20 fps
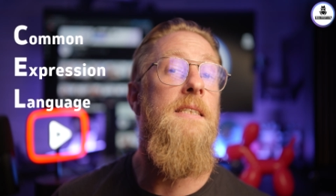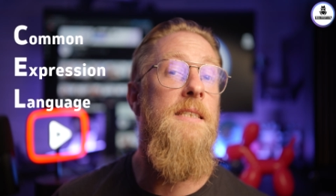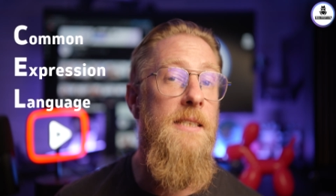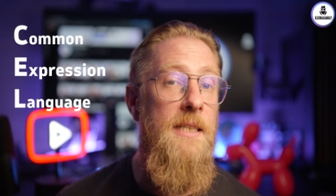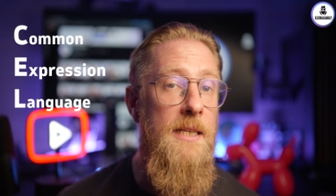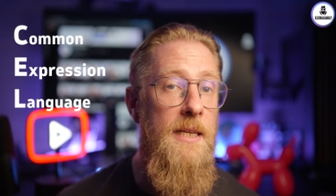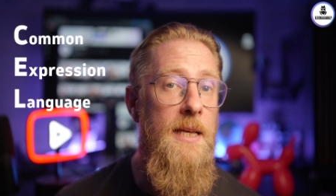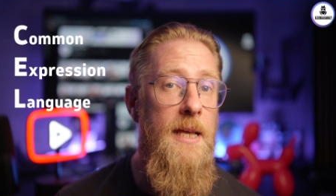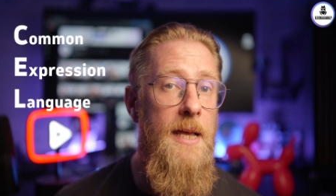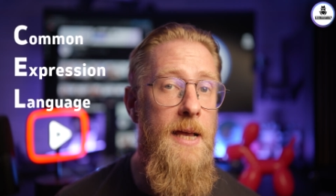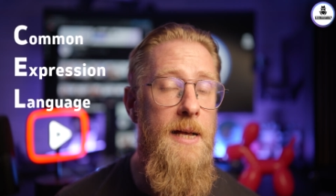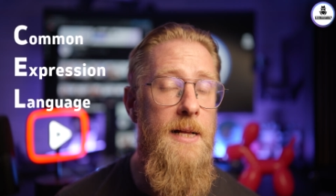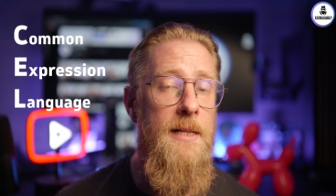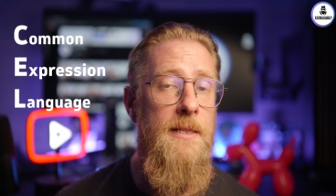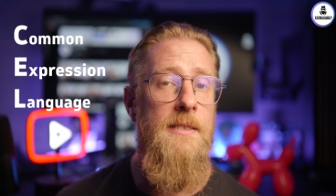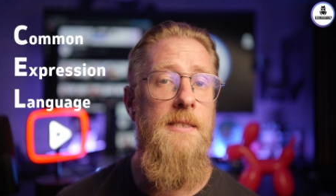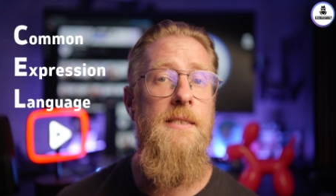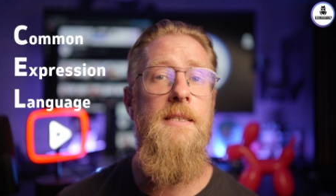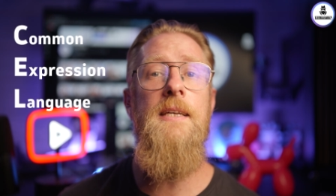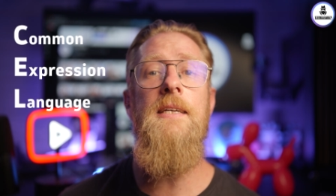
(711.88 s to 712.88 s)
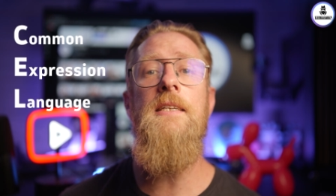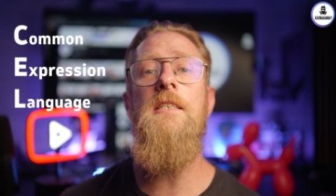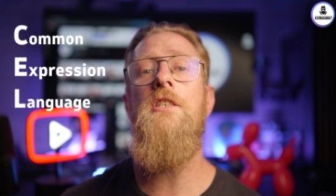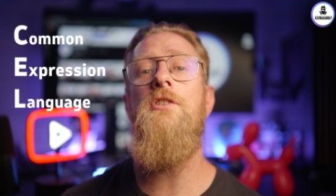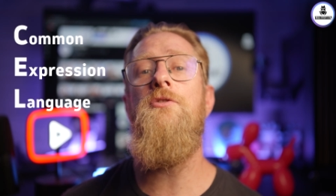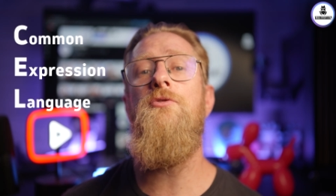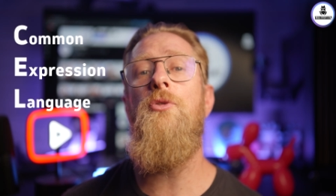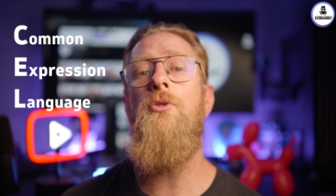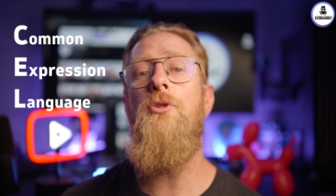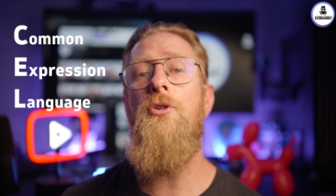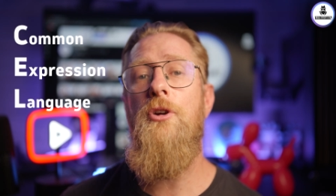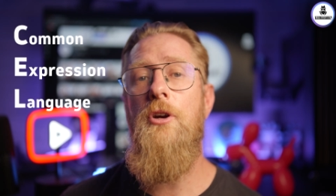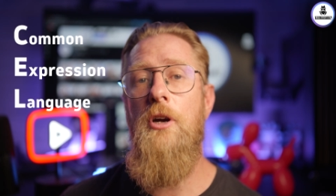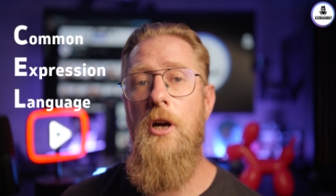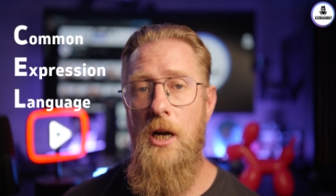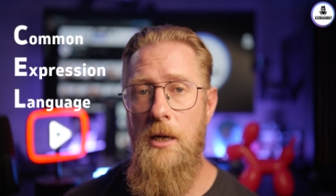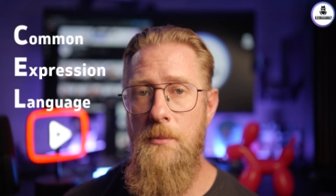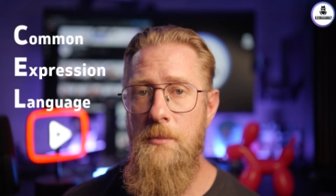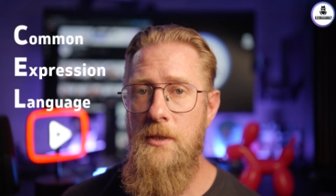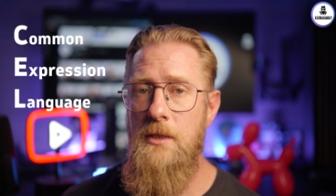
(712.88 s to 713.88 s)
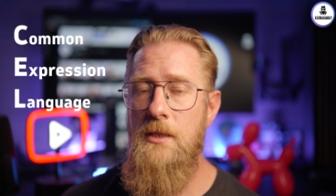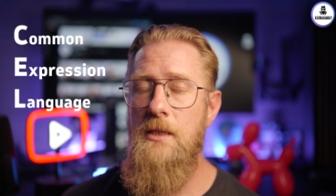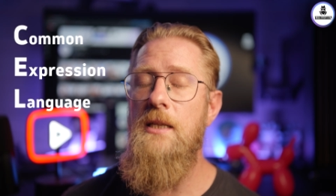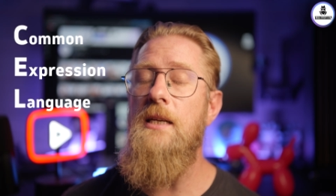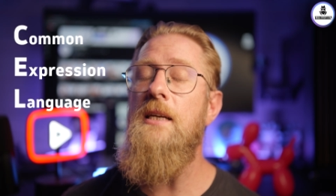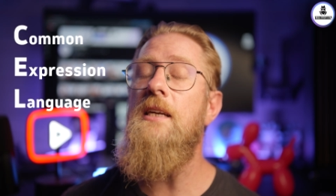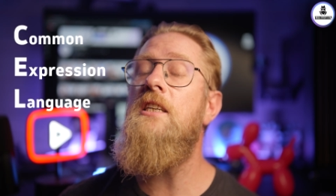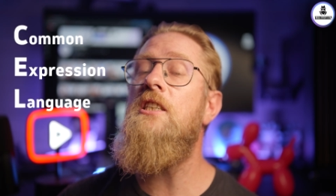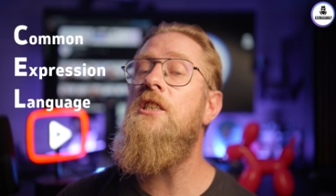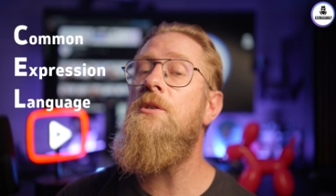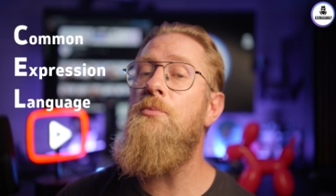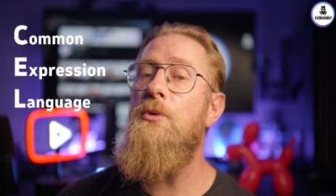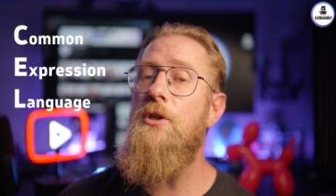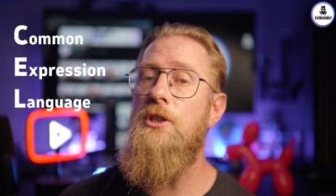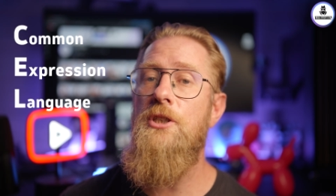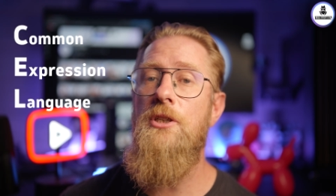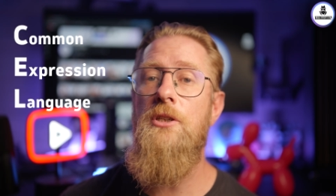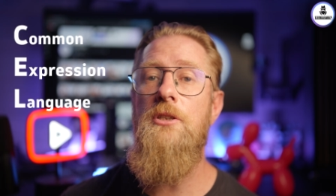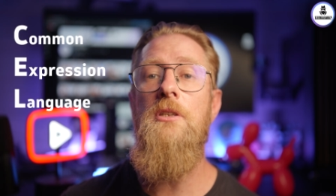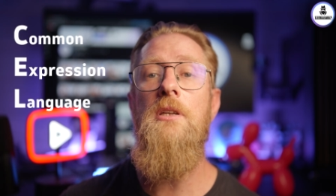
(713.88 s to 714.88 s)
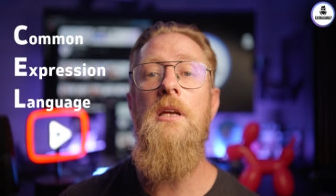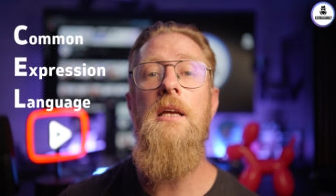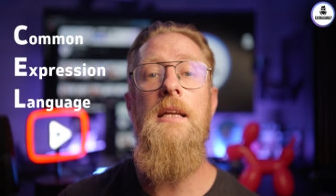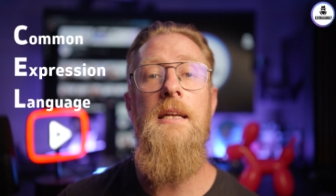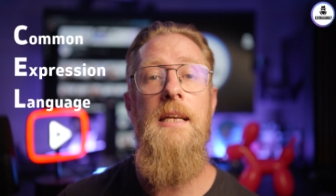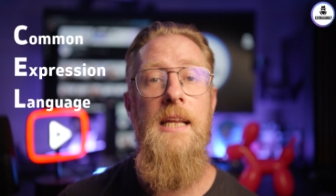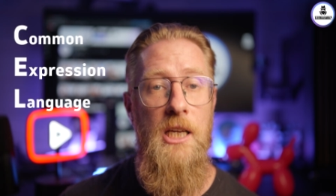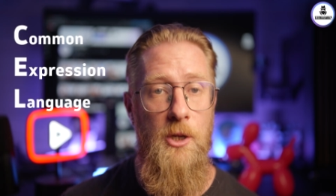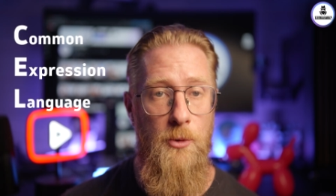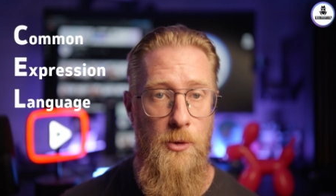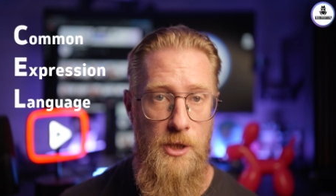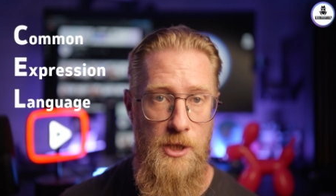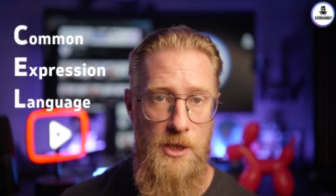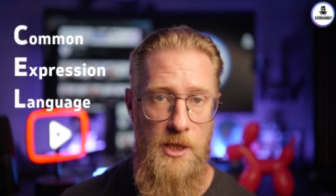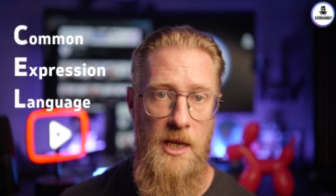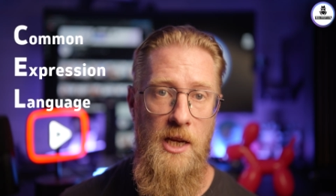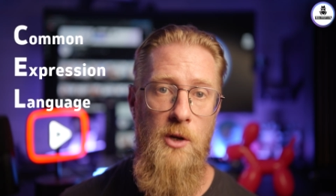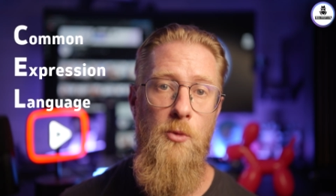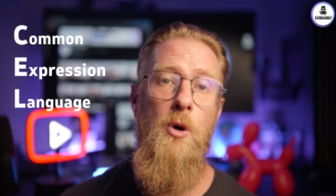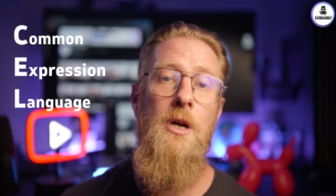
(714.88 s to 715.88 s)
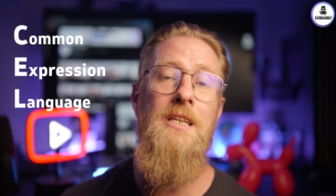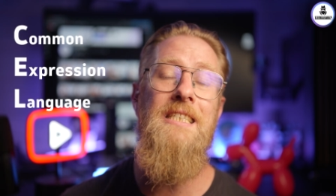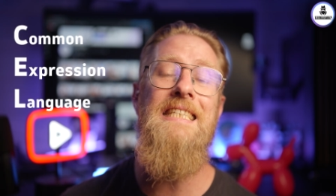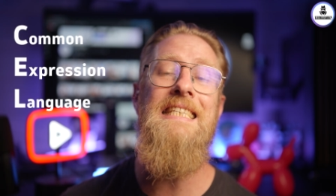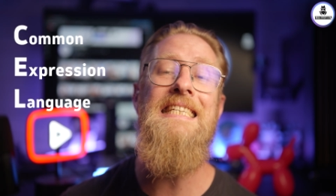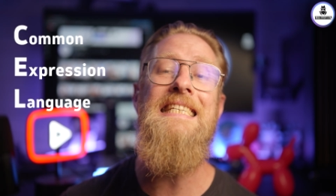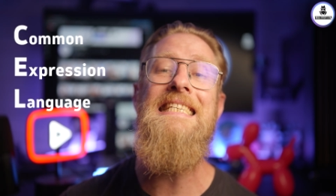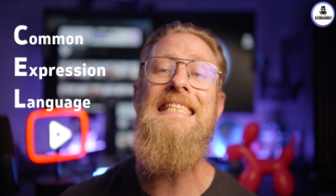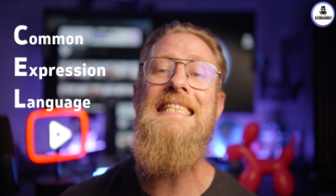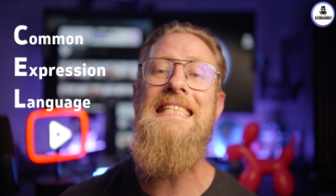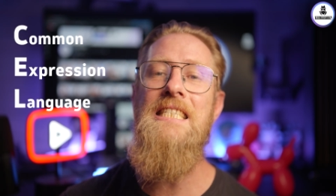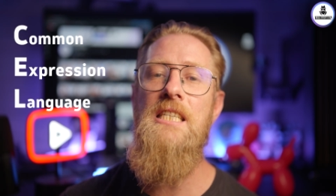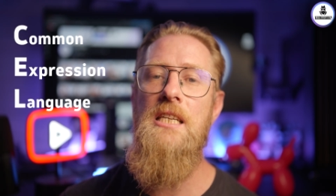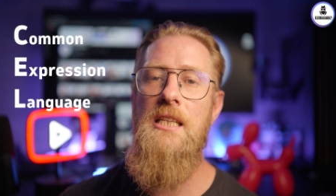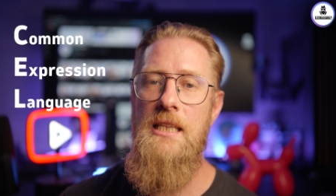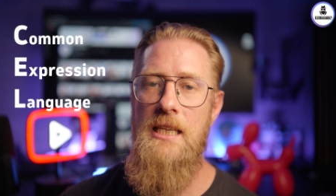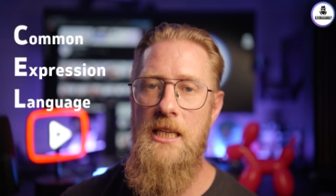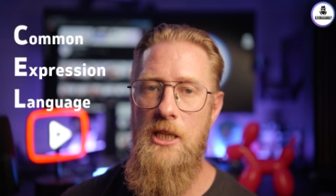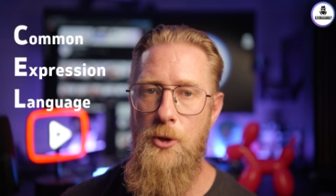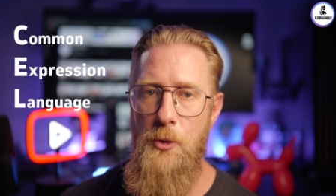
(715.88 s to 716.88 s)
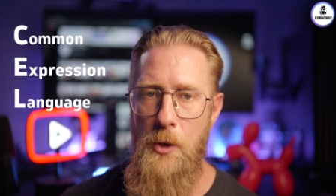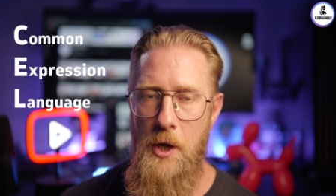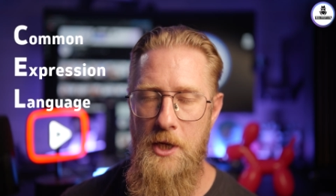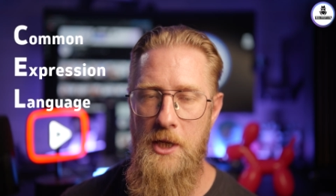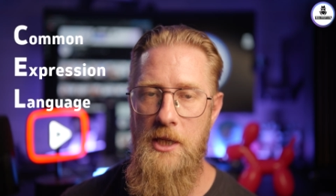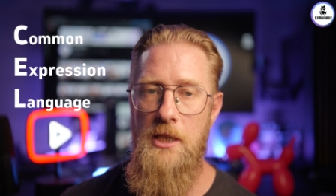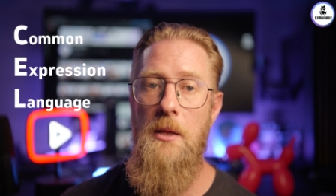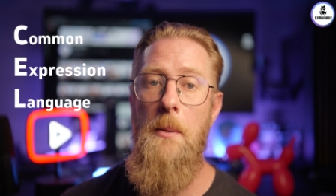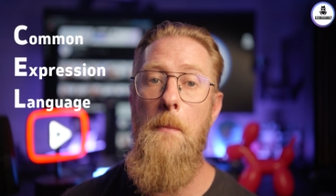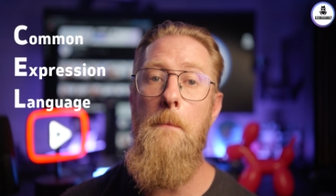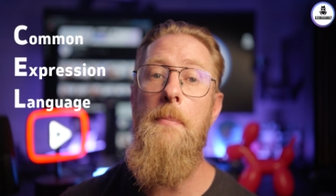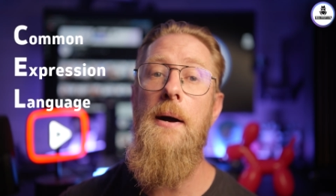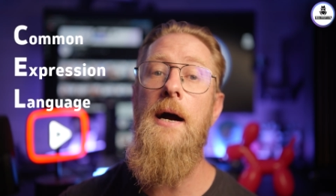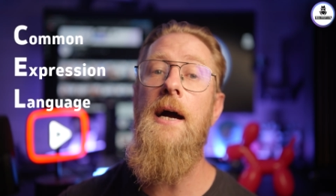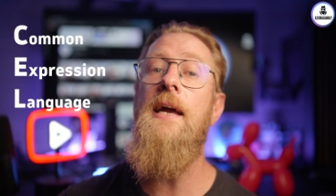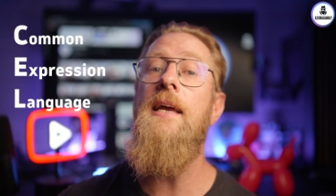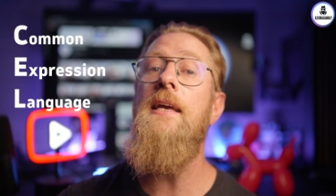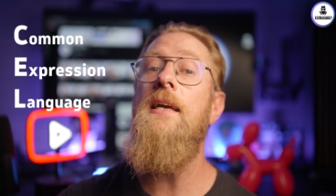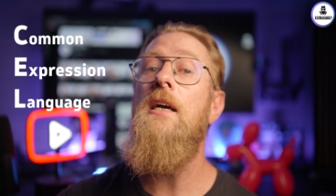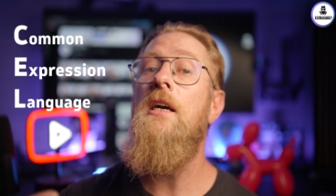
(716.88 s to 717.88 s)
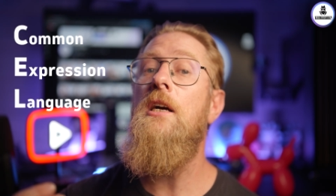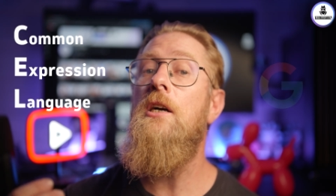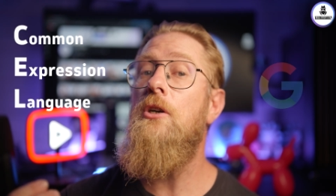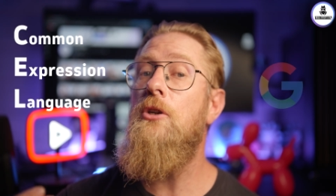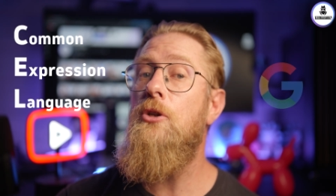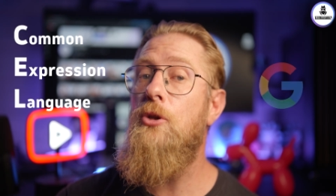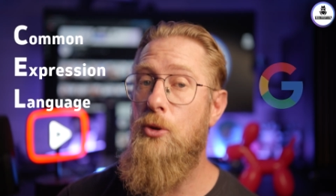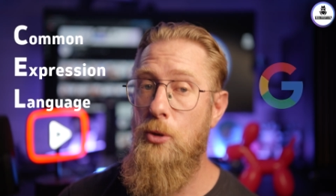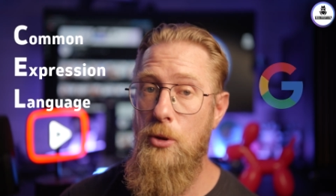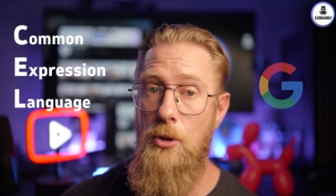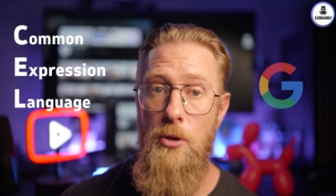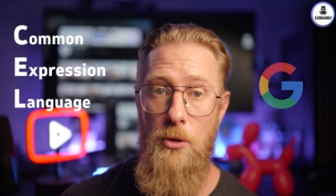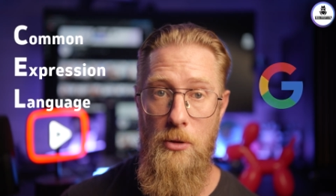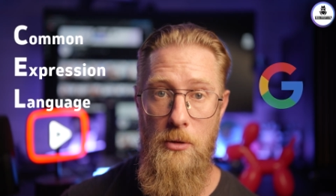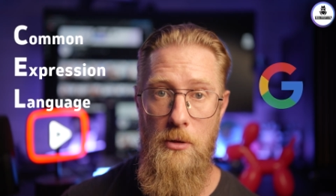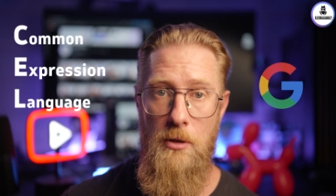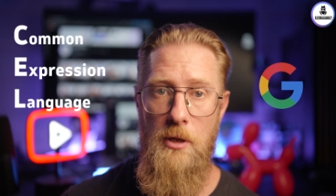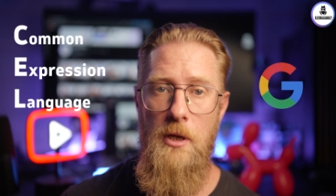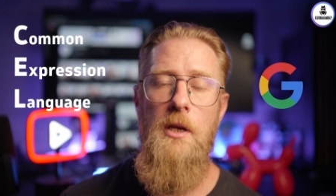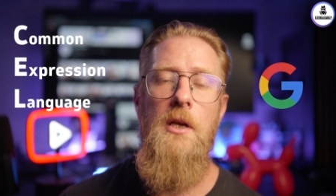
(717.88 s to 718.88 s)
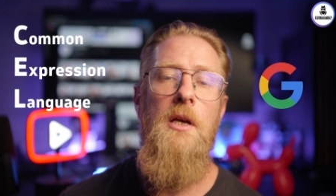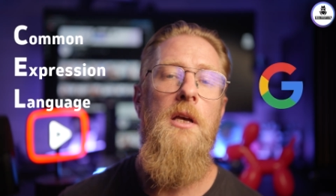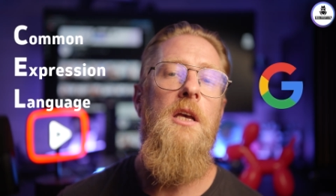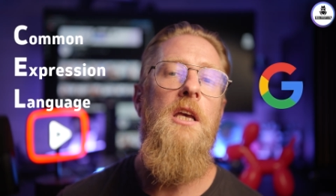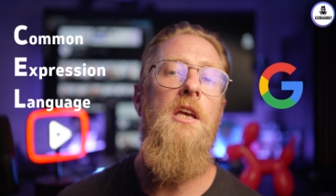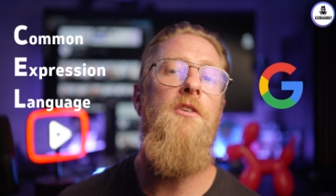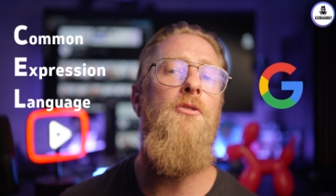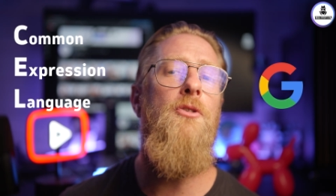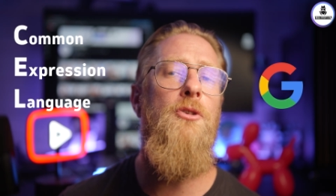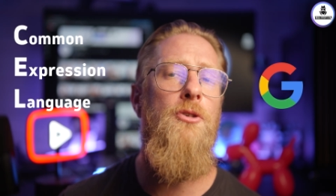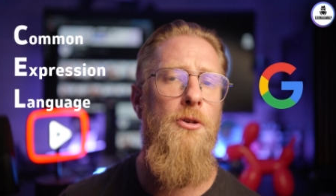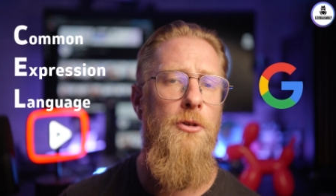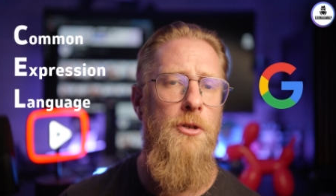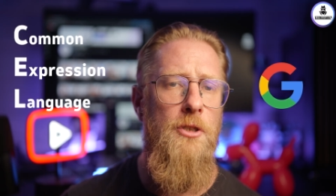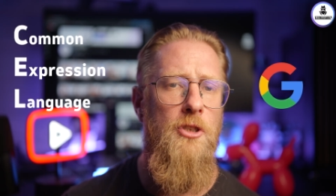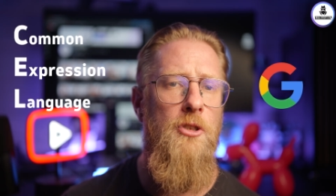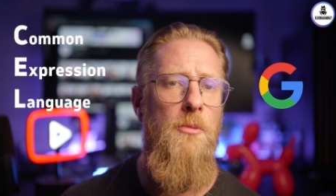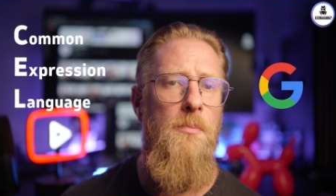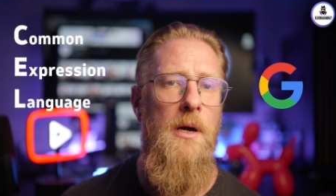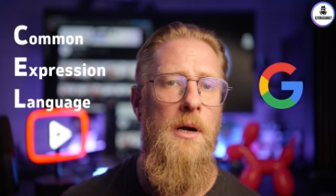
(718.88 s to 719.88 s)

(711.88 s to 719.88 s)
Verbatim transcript: CEL stands for Common Expression Language and was initially created by Google. If you're curious